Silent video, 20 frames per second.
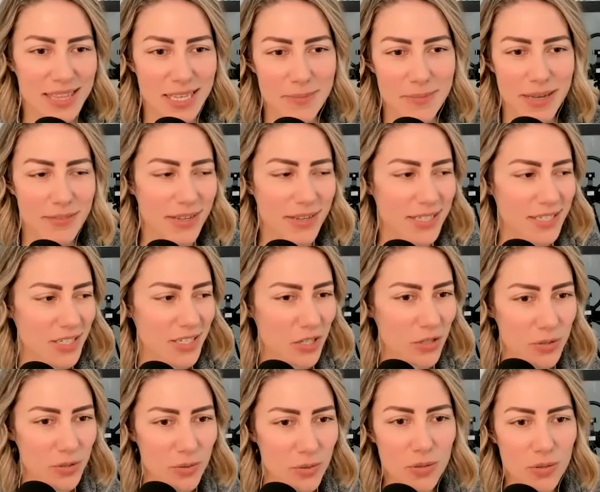They might find it on
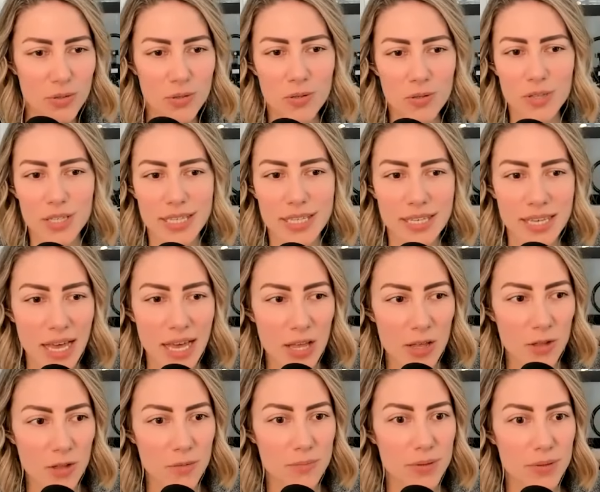Google,
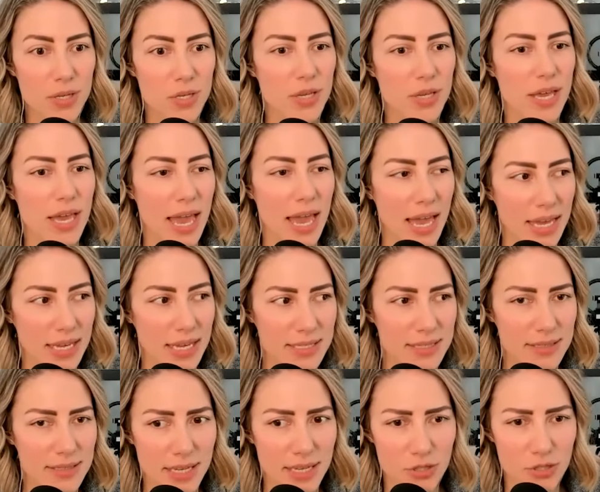Yelp,
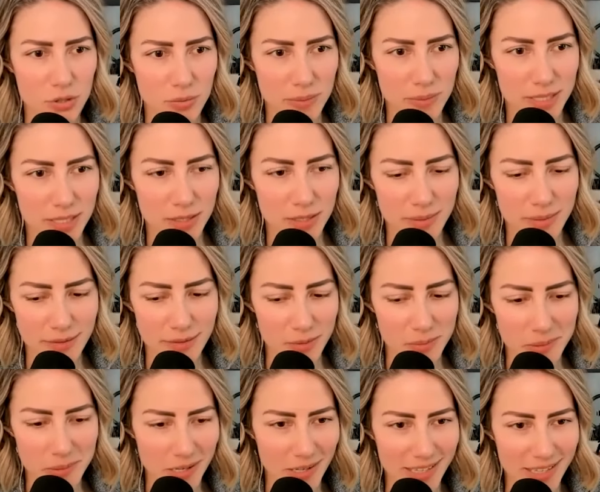X/Twitter, whatever
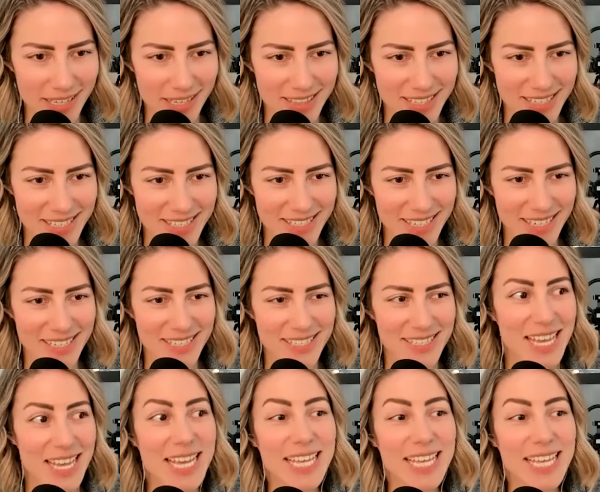we're calling it these days,